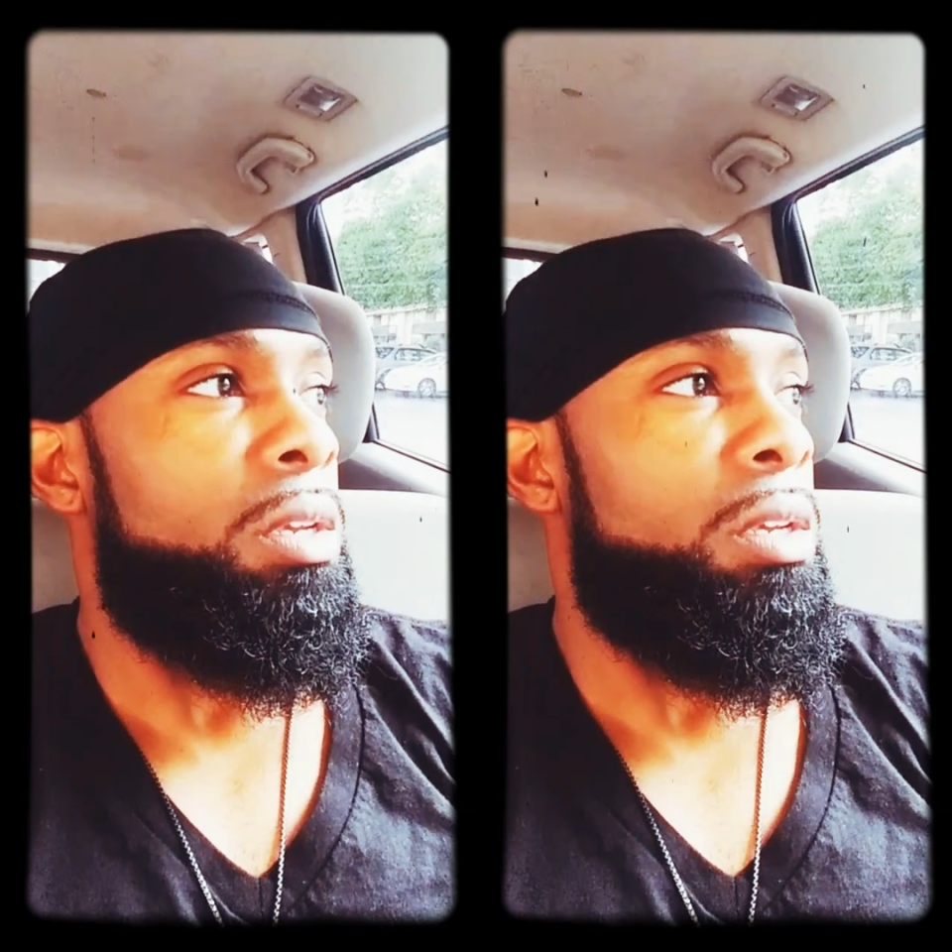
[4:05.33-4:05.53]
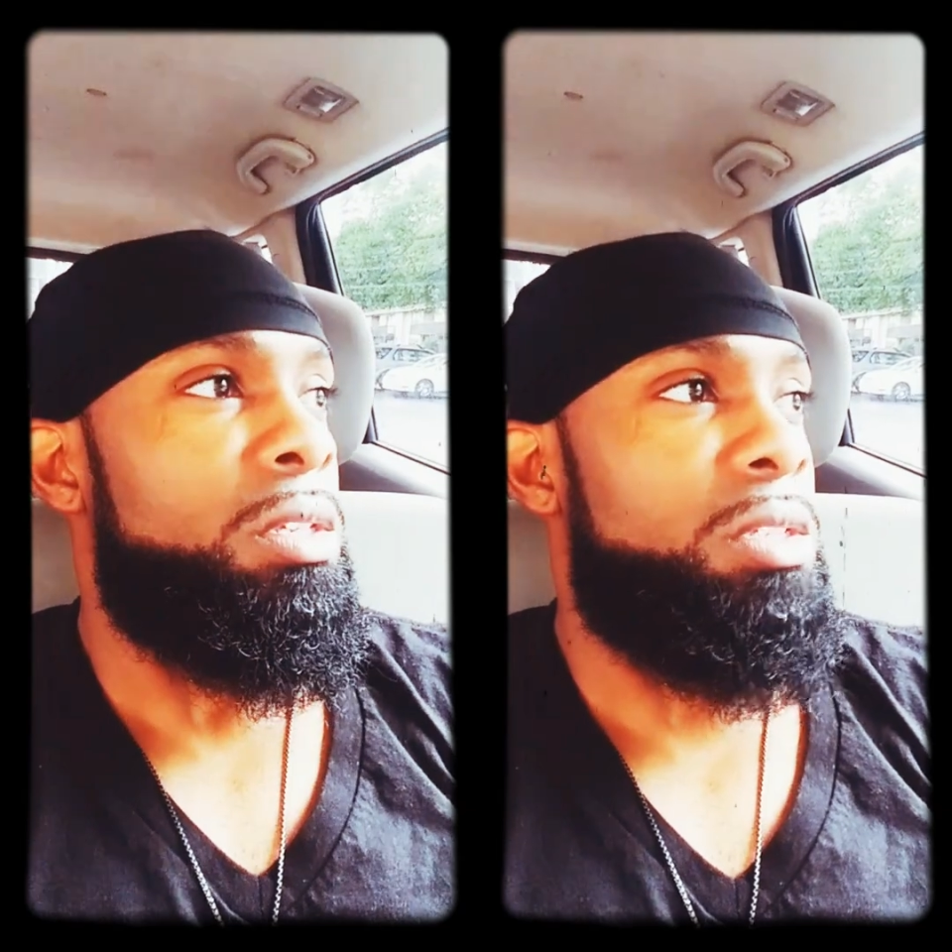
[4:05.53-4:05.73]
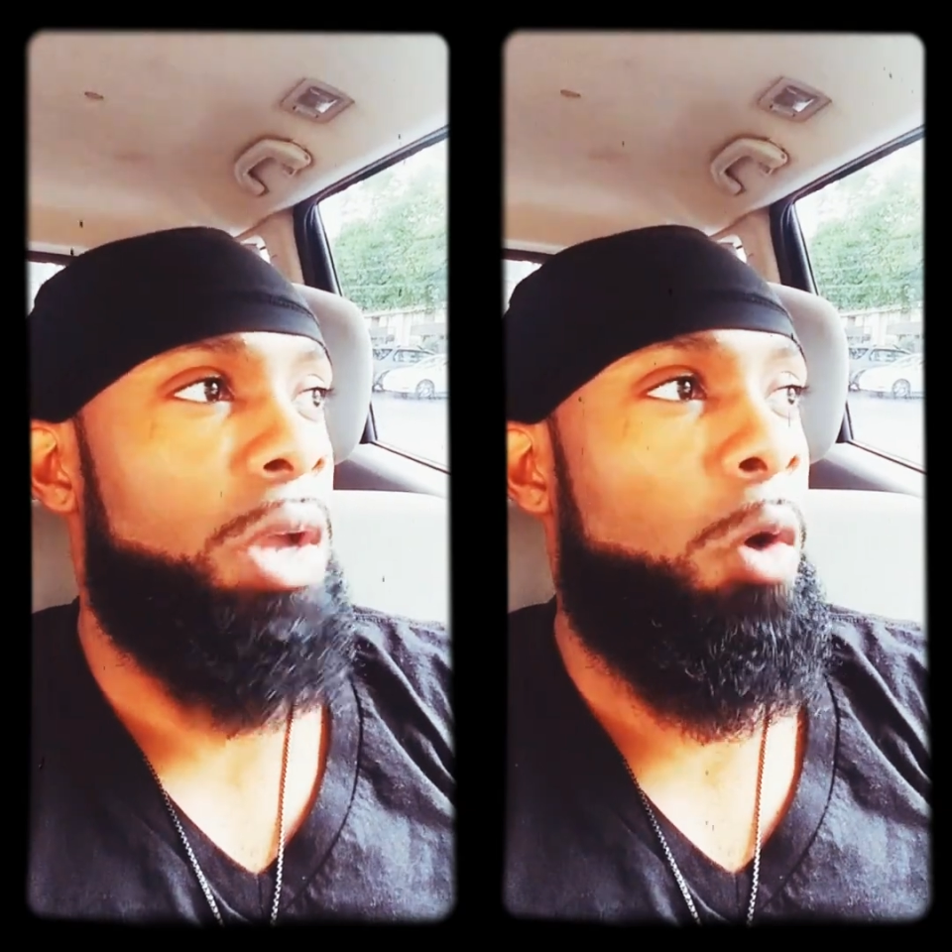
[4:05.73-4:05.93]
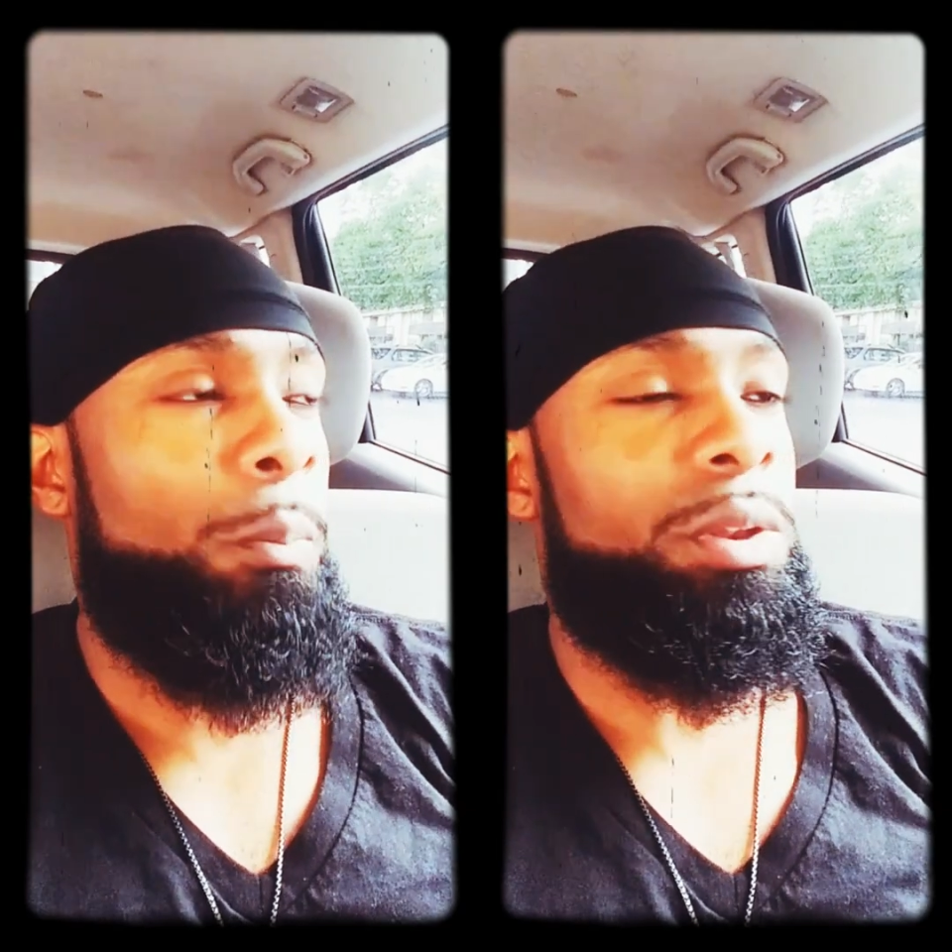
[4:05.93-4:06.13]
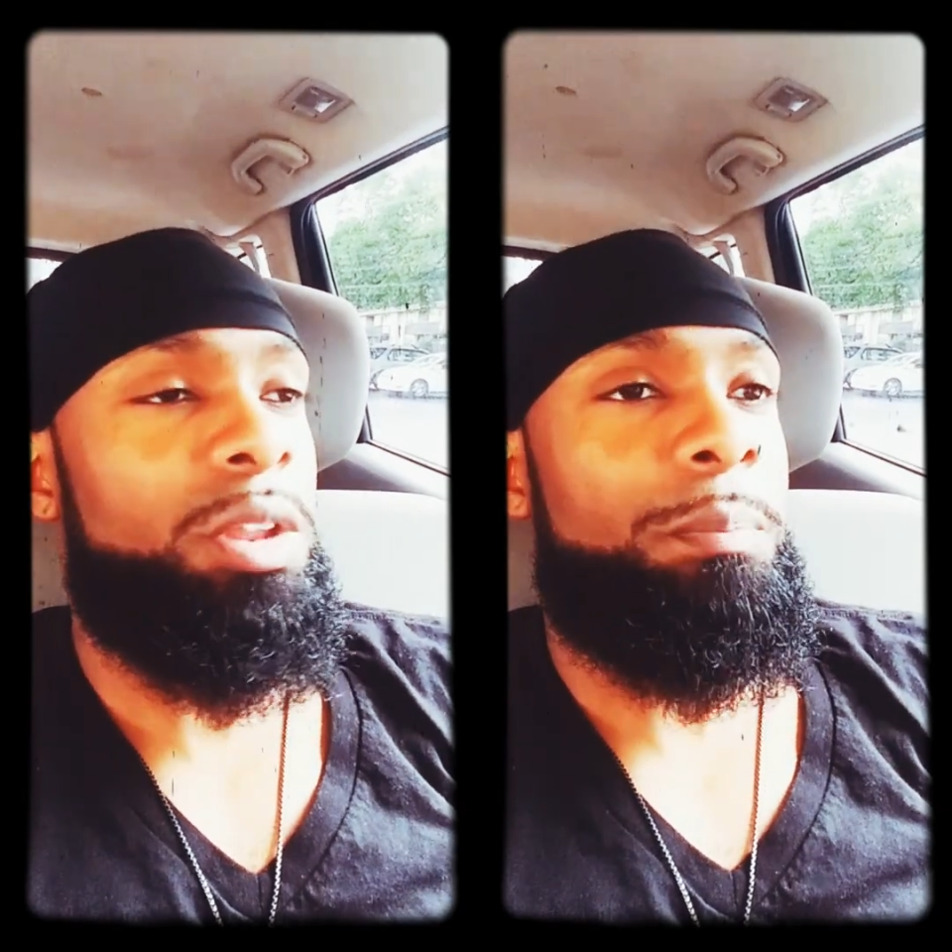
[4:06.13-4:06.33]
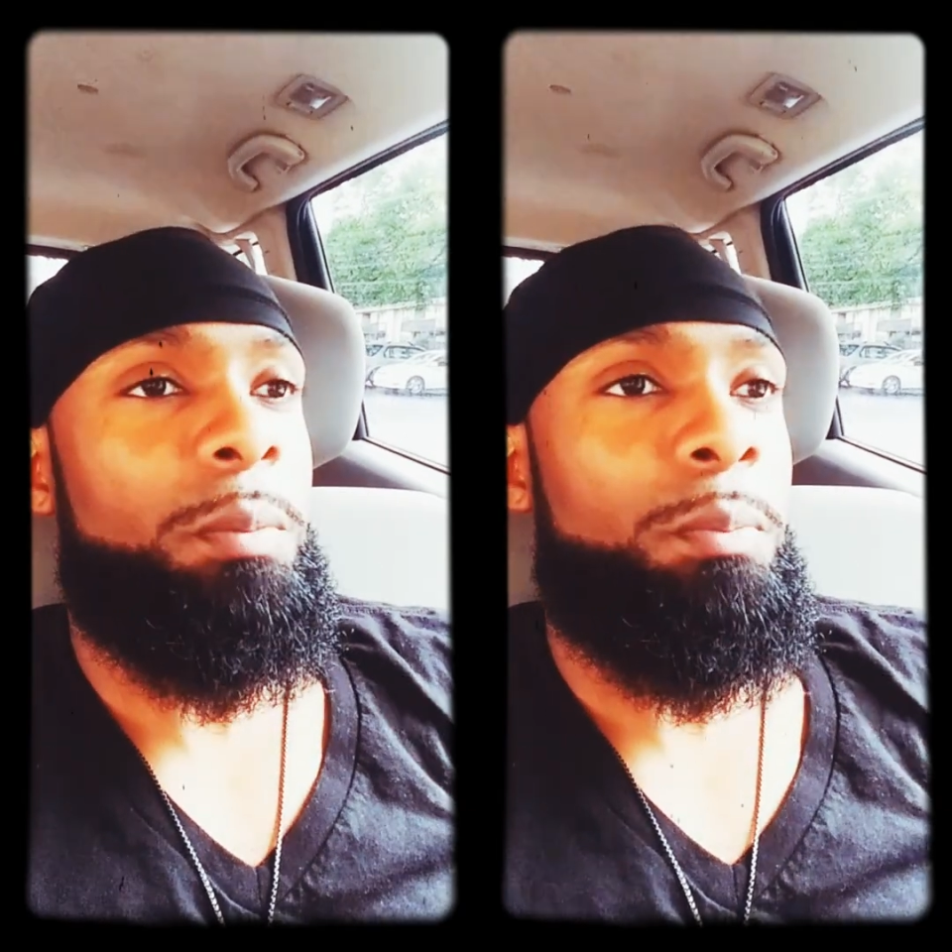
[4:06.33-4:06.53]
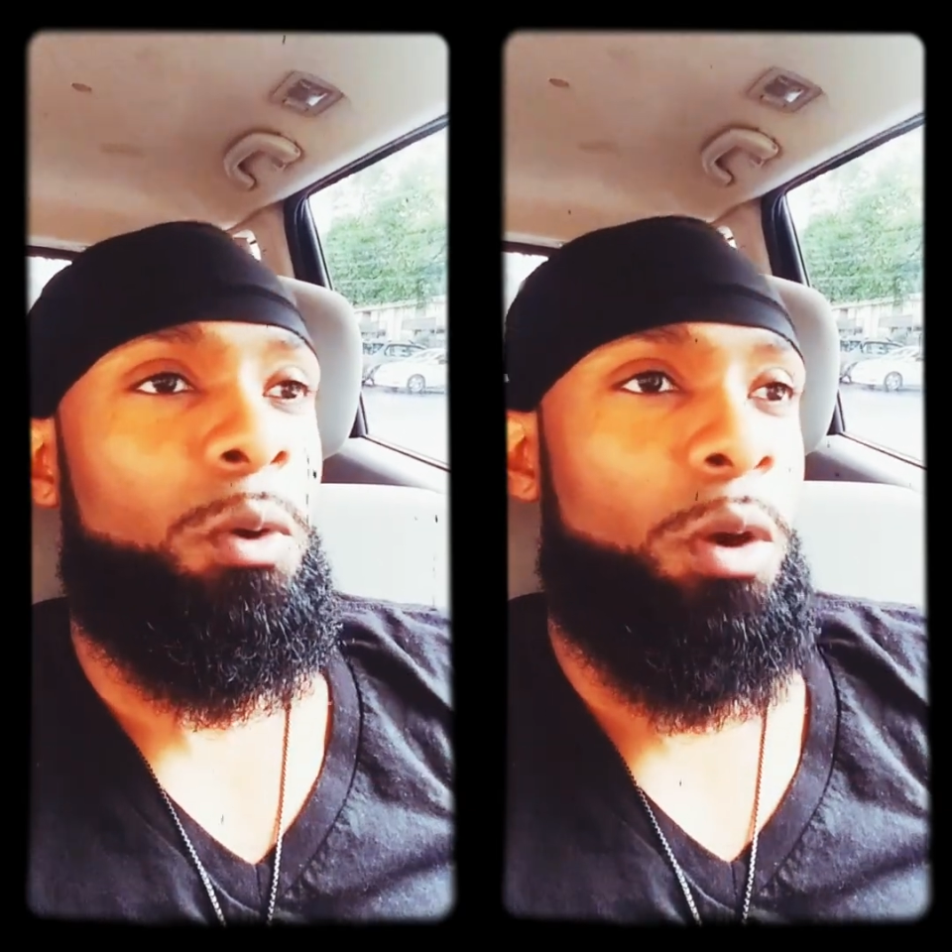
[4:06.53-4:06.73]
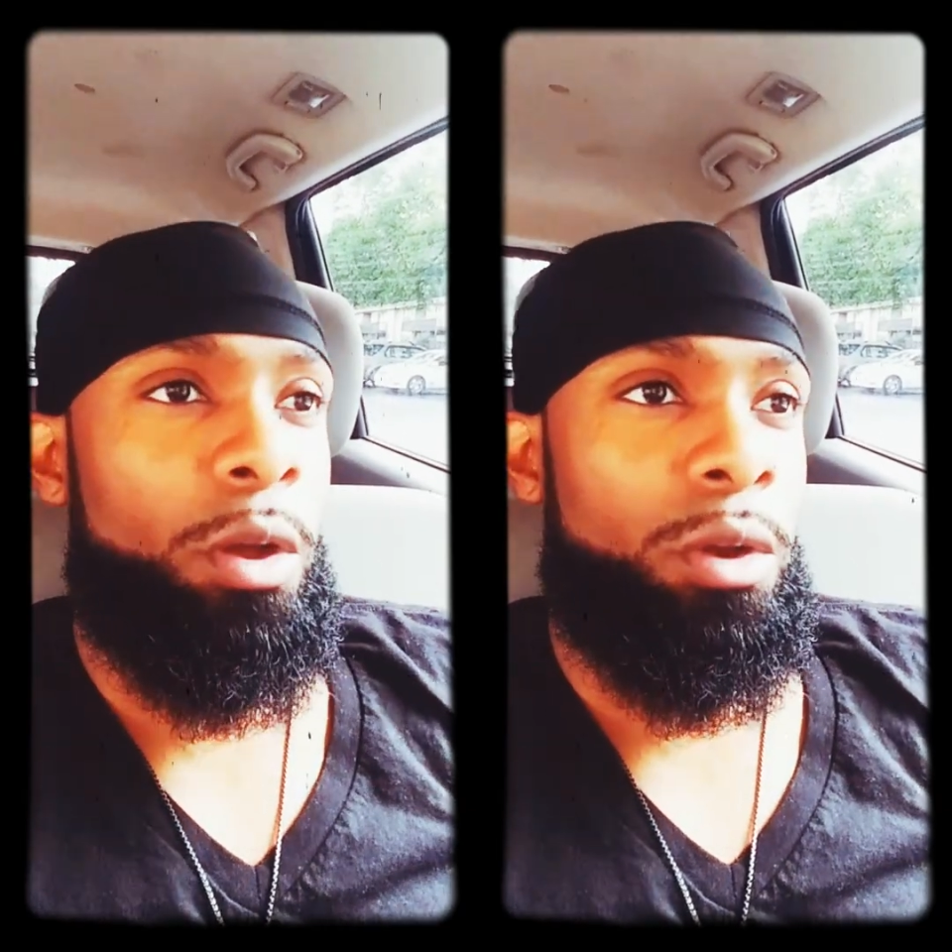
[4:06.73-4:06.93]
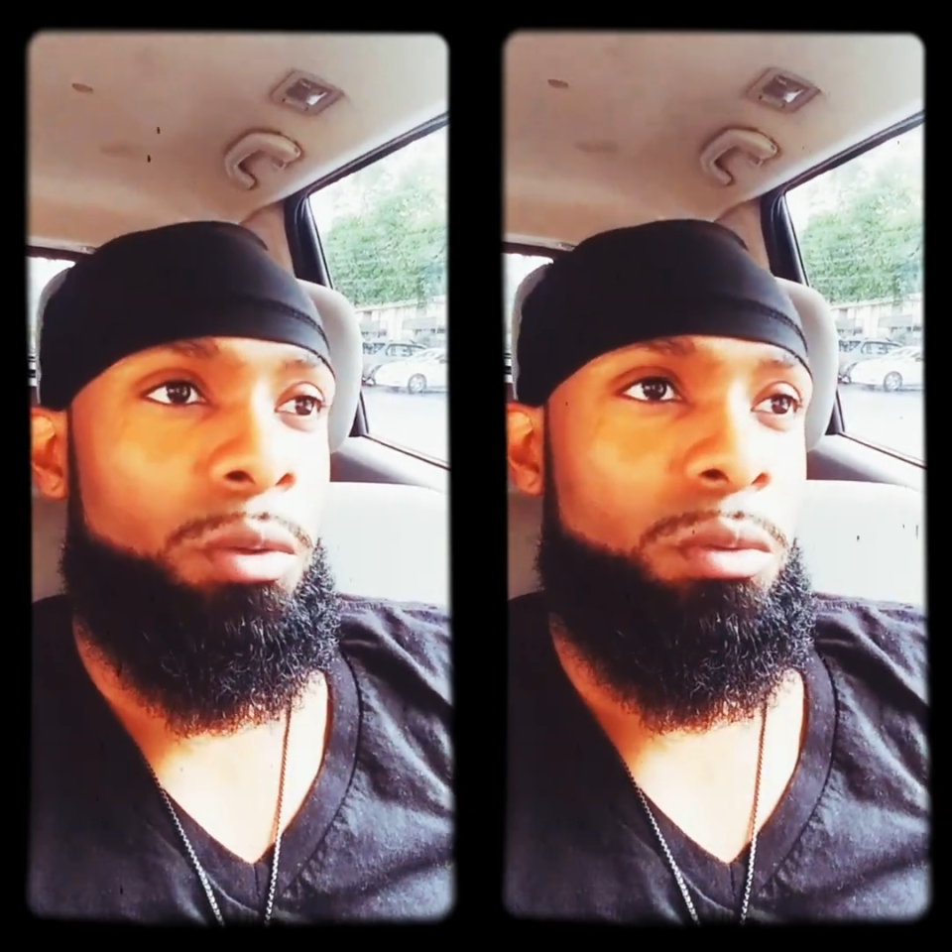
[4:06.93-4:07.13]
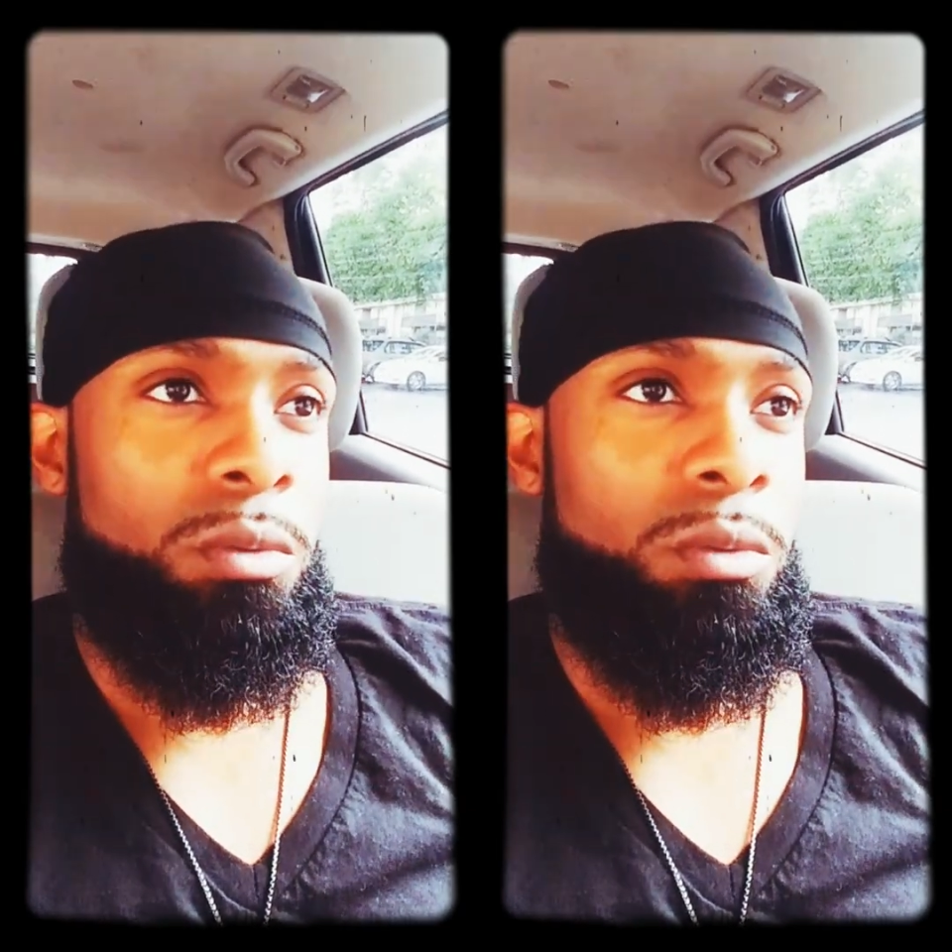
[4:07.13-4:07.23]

she opened up a portal